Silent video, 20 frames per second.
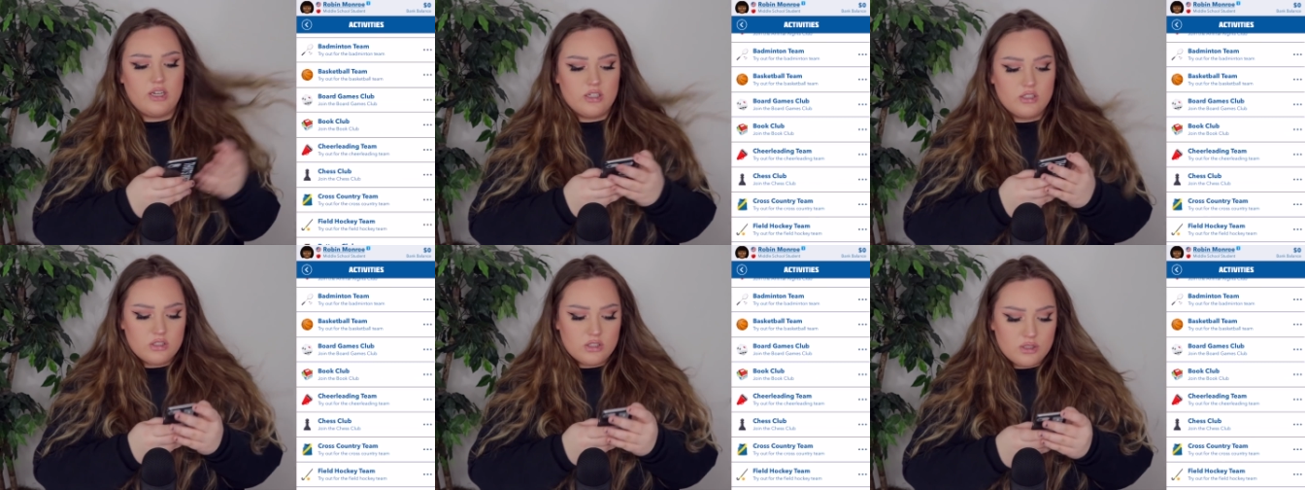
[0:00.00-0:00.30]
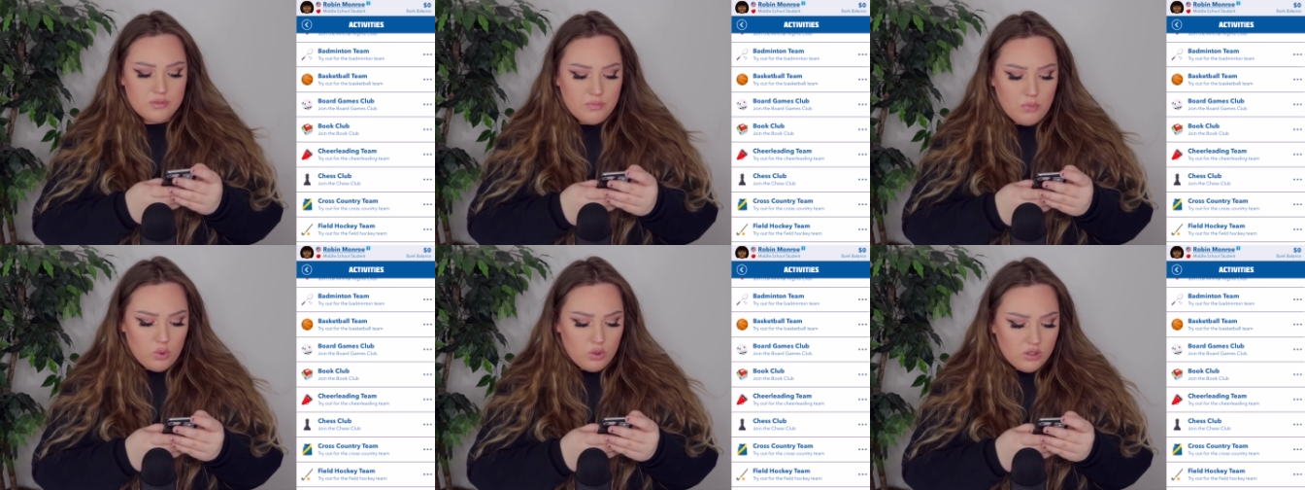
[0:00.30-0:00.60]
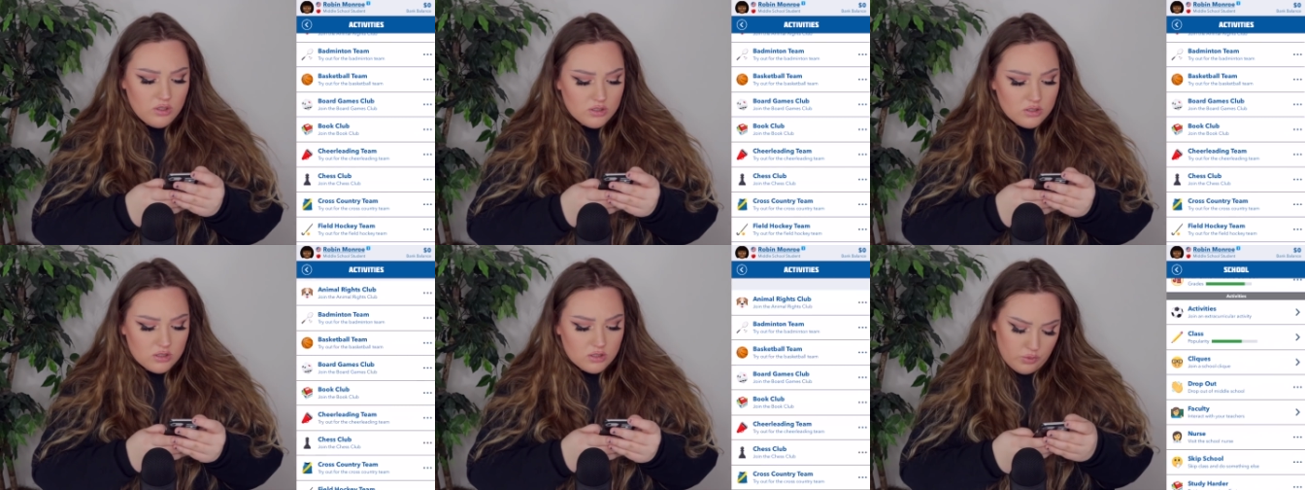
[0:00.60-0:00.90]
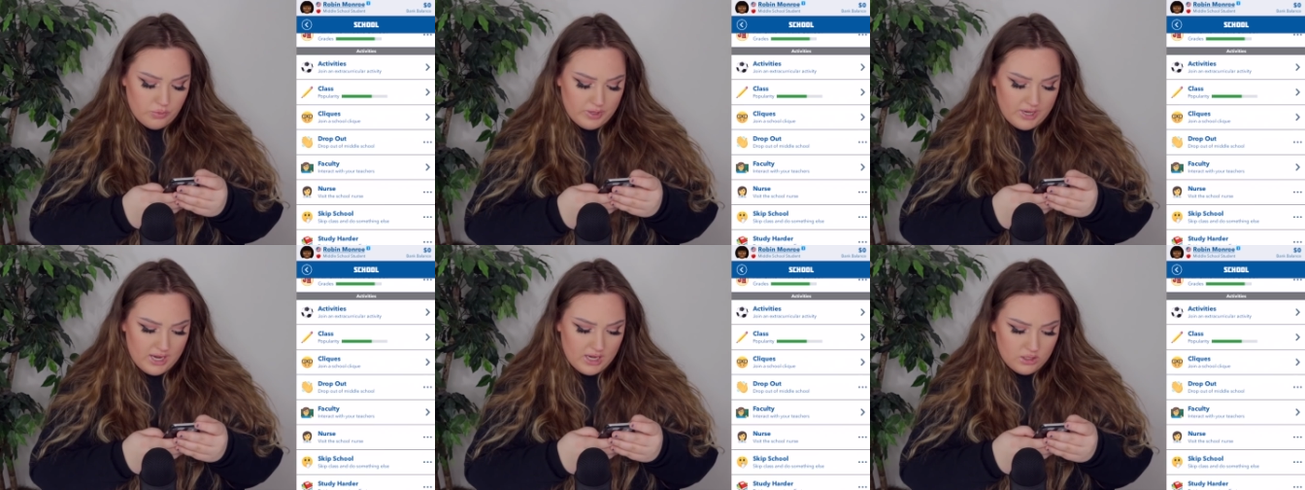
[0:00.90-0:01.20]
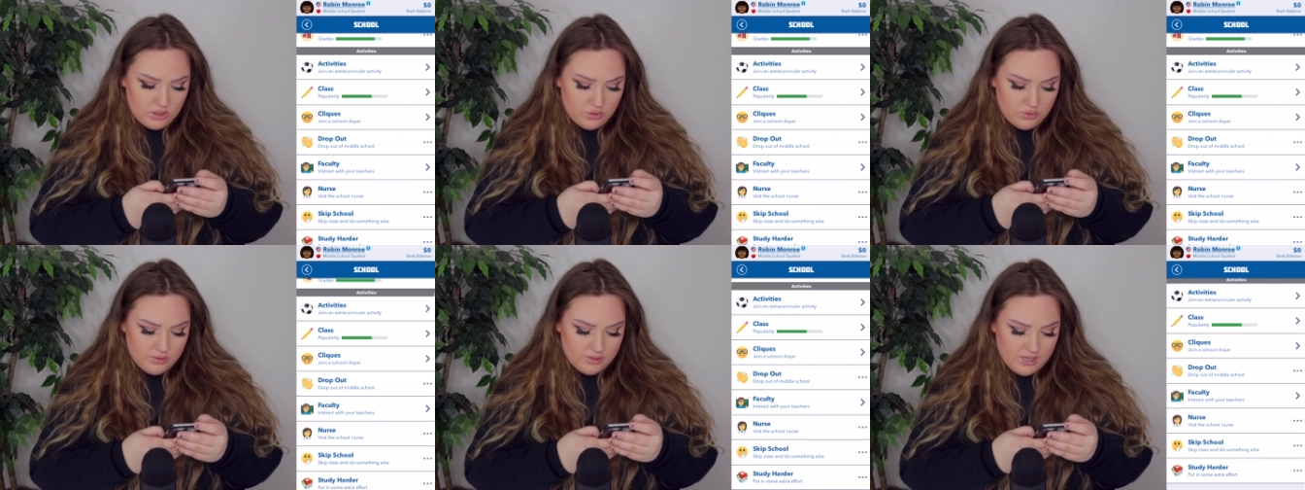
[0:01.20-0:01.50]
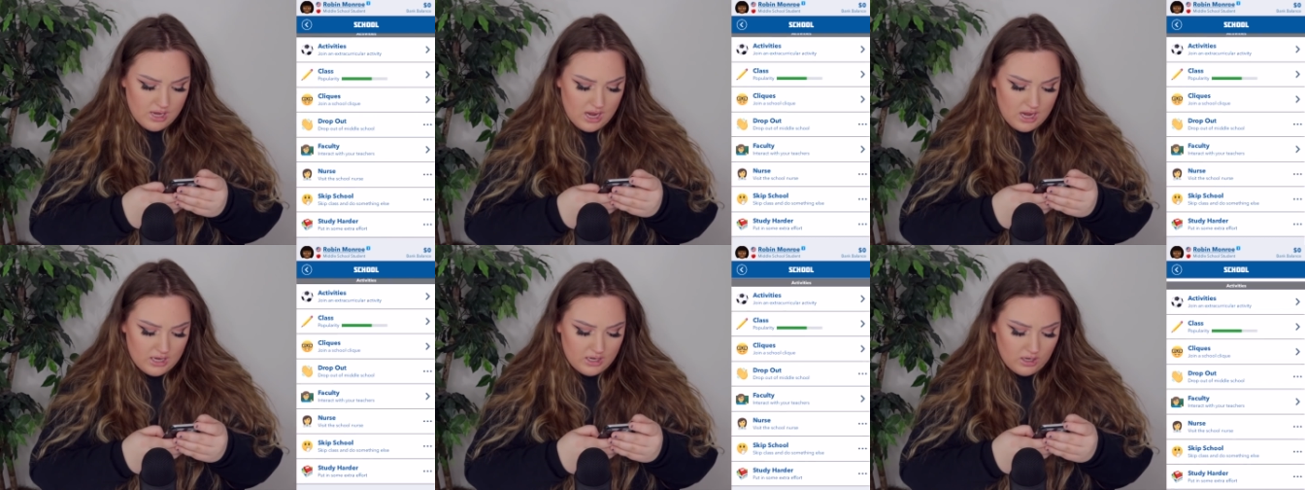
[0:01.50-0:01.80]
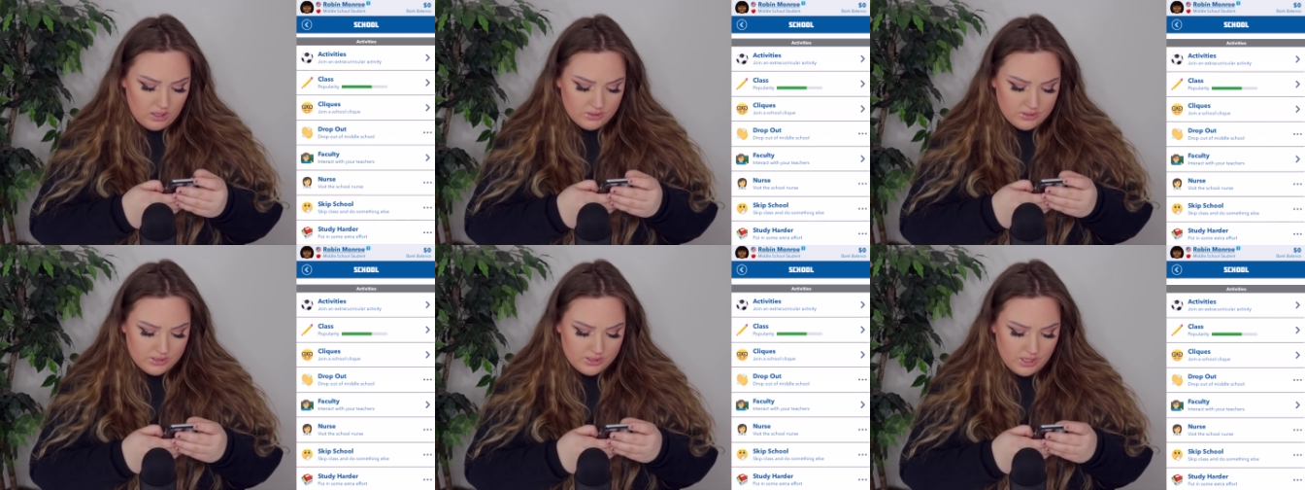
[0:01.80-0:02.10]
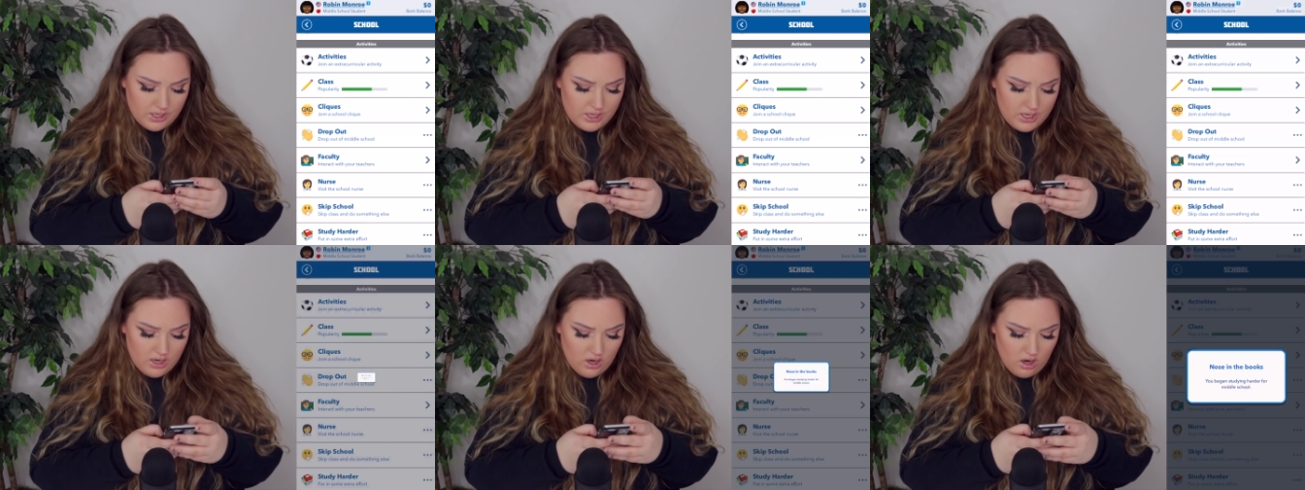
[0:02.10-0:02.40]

and sports. We can't do that. I'll study